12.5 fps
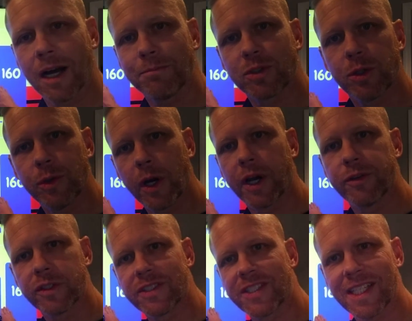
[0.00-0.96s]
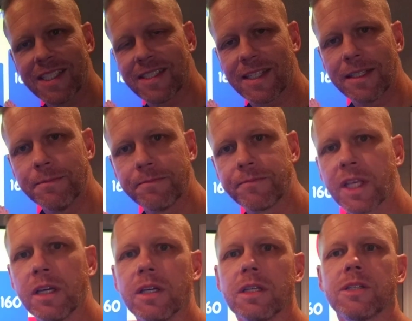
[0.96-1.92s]
up to 160.
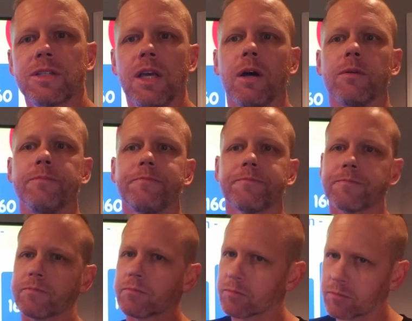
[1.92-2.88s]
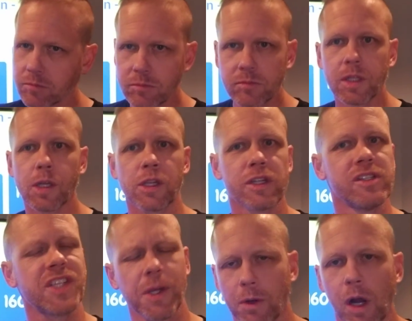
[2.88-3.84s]
So you can
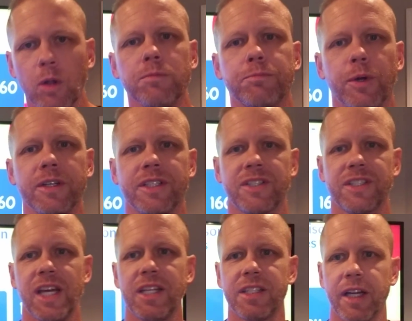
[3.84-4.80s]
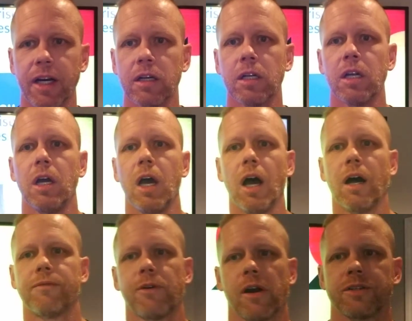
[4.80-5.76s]
see we're holding pretty steady there
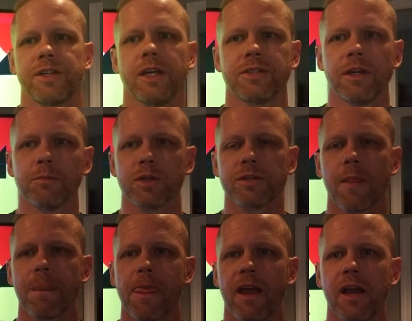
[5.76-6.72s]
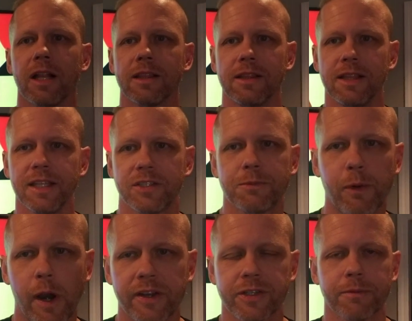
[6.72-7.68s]
for our sales numbers. List
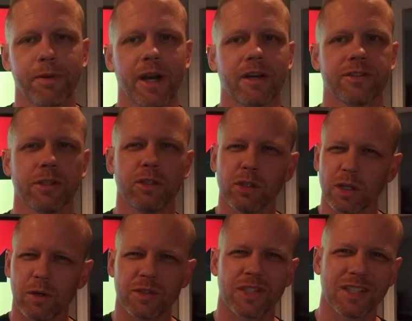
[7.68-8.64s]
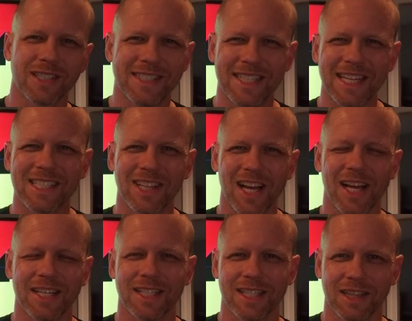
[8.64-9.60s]
price comparison, you'll notice a
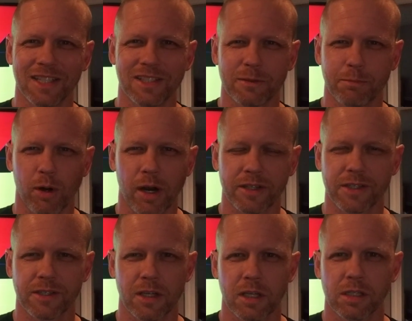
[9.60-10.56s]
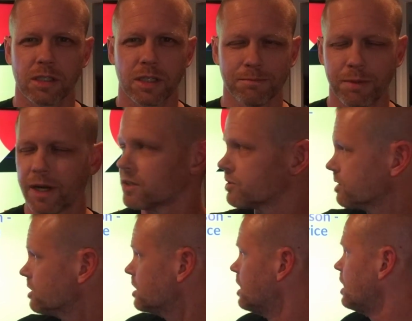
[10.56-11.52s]
decline in the list price comparison.